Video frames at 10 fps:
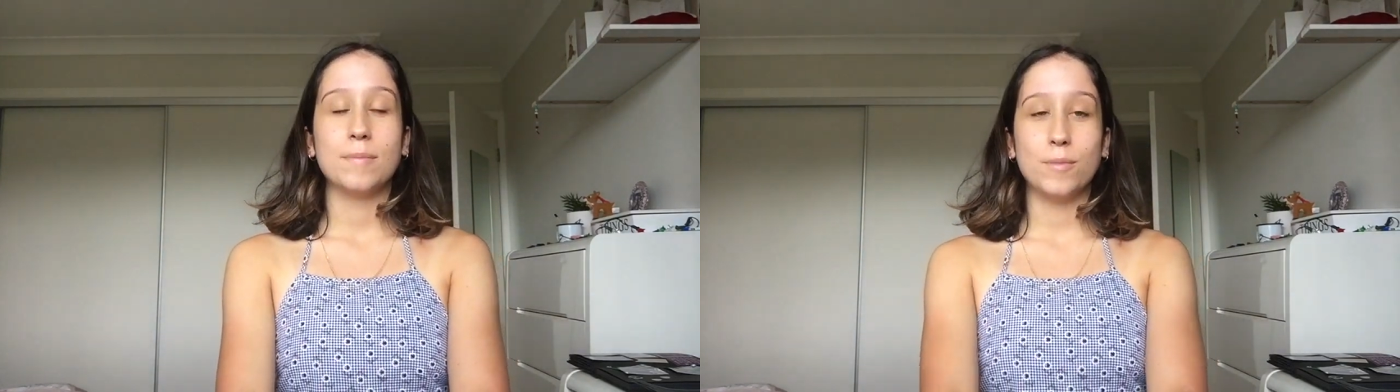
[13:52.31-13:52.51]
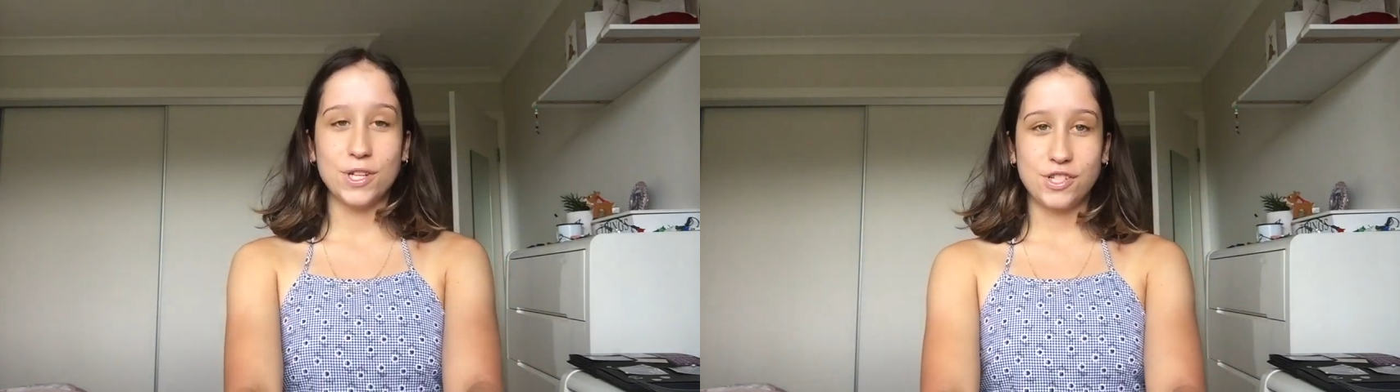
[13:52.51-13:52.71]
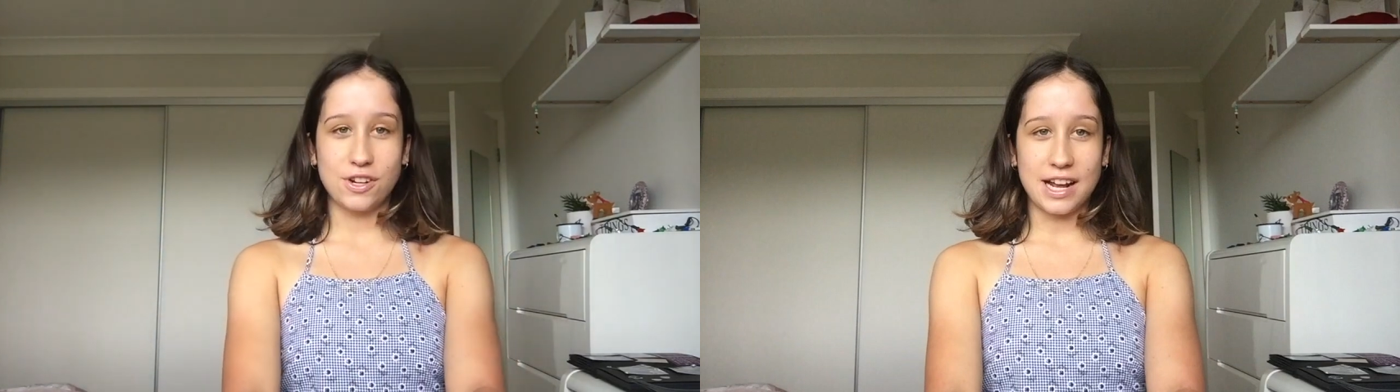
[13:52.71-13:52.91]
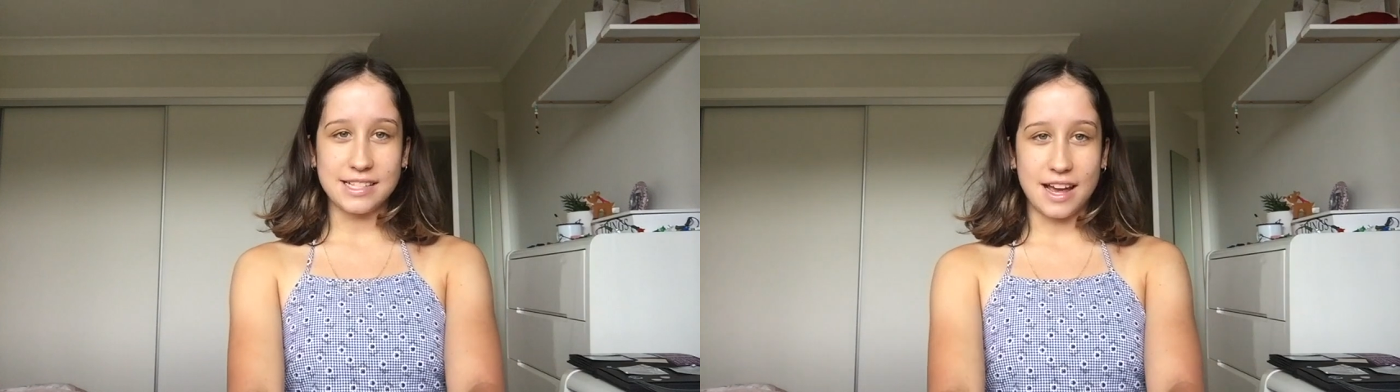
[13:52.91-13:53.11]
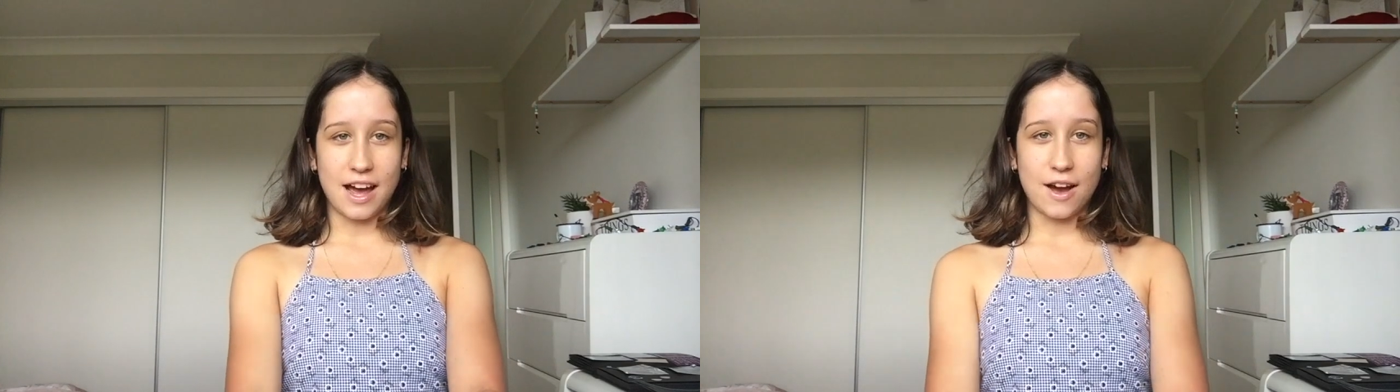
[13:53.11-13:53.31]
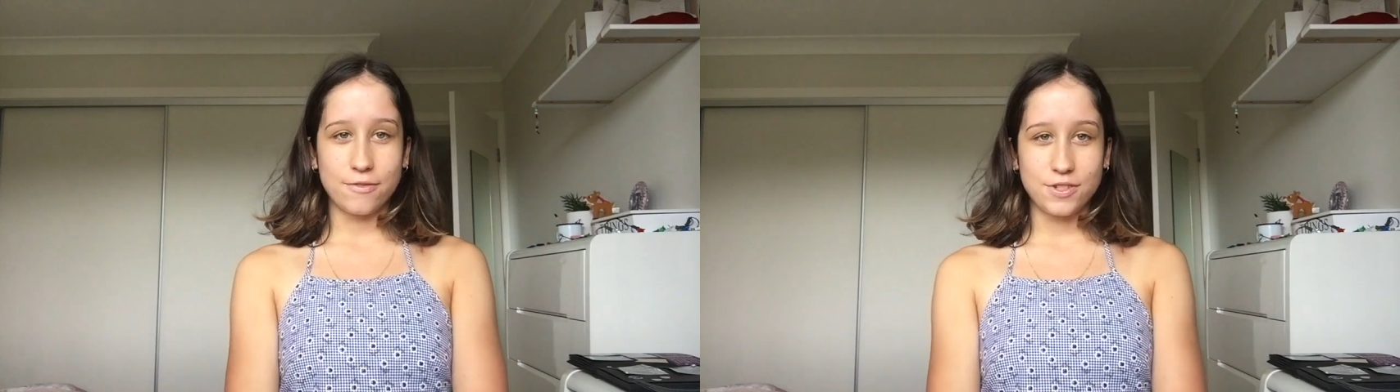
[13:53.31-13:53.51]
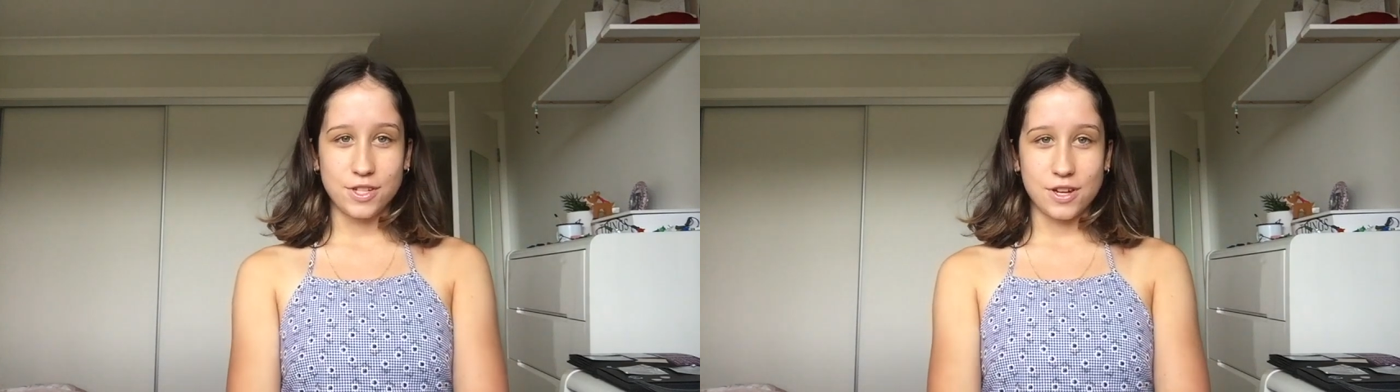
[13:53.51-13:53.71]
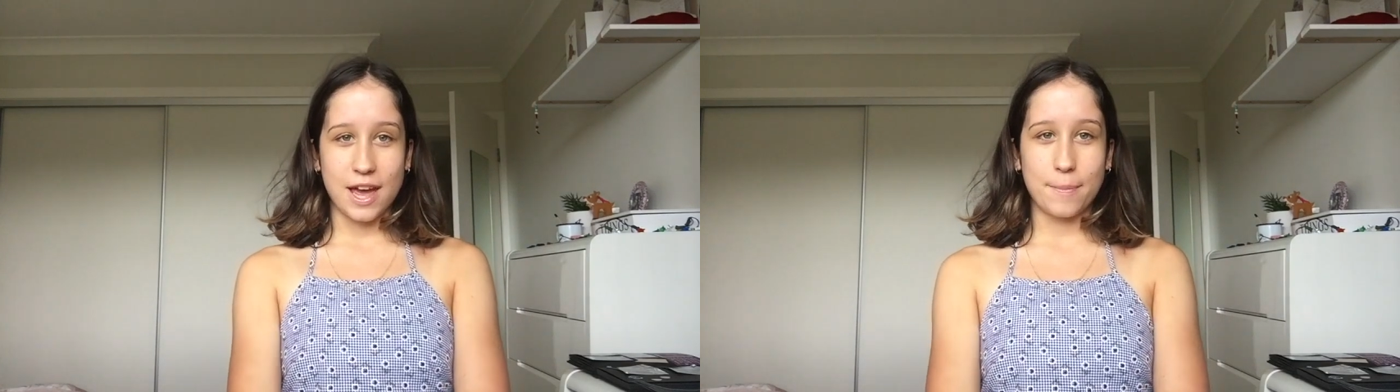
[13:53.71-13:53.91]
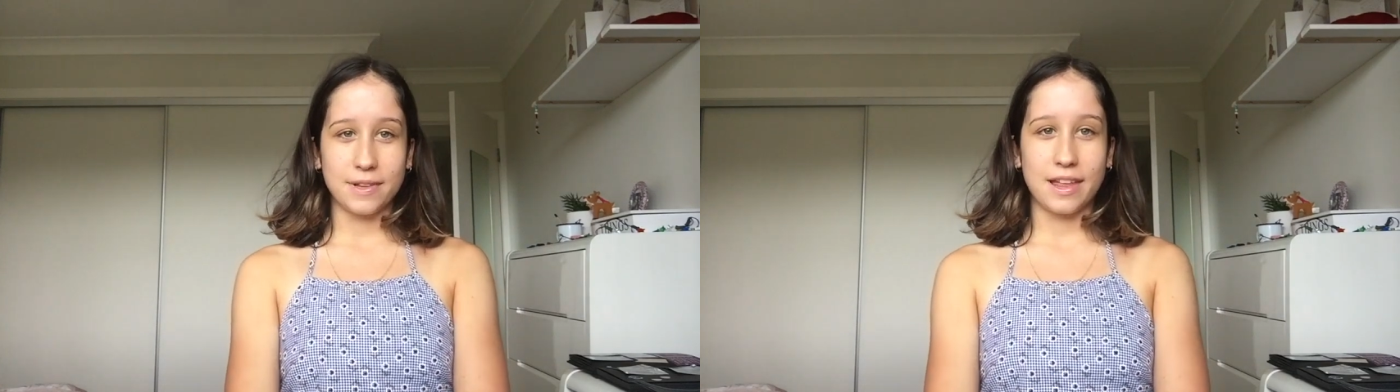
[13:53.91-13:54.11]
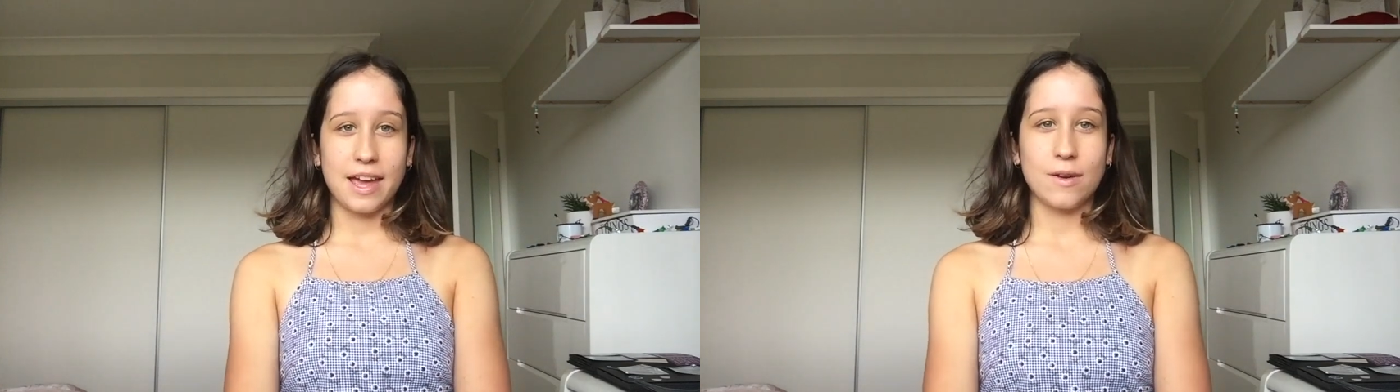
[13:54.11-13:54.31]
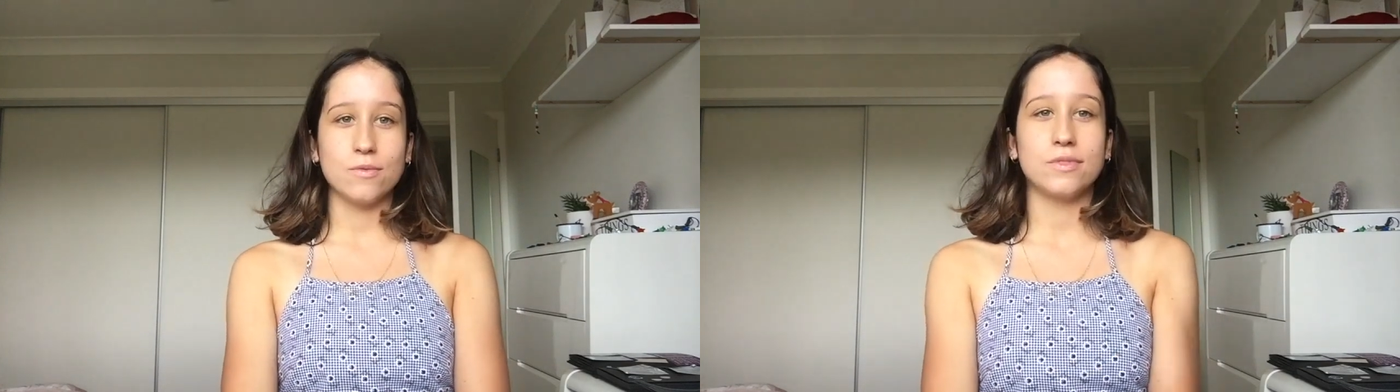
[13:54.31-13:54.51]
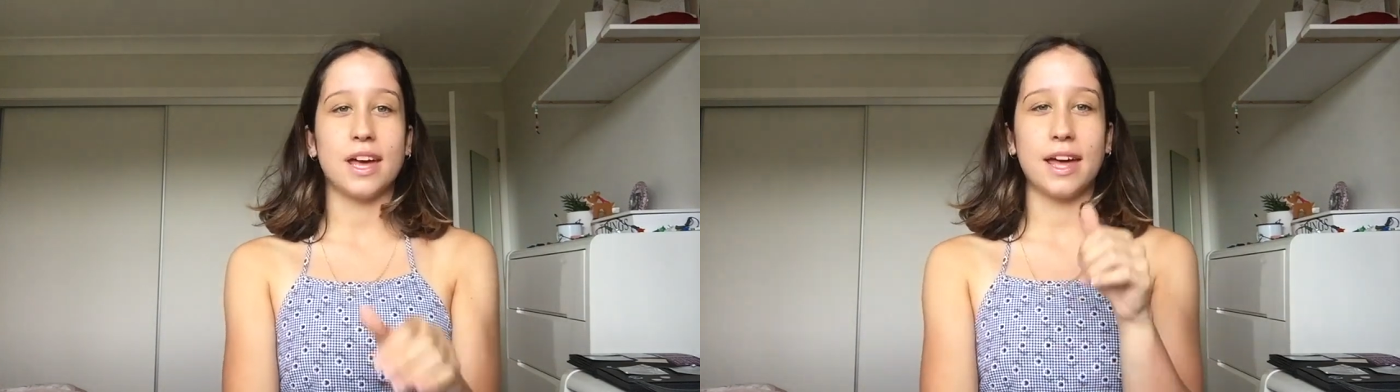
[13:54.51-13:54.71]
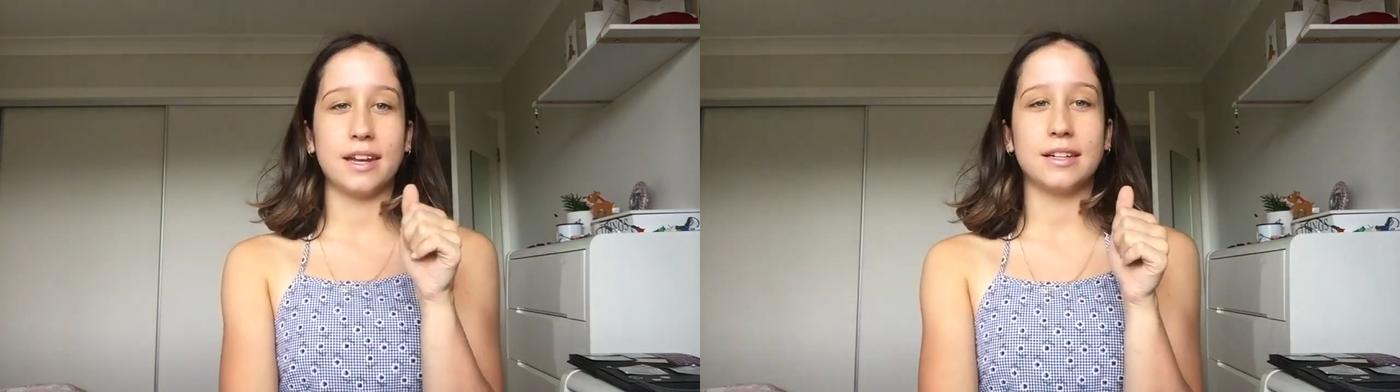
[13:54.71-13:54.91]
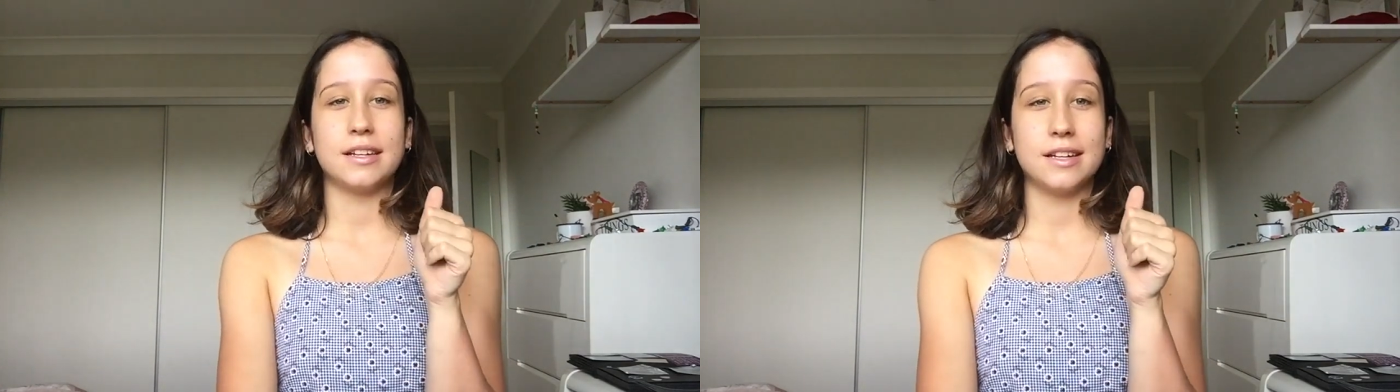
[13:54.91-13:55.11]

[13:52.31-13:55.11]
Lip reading: moisturizer after you epilate that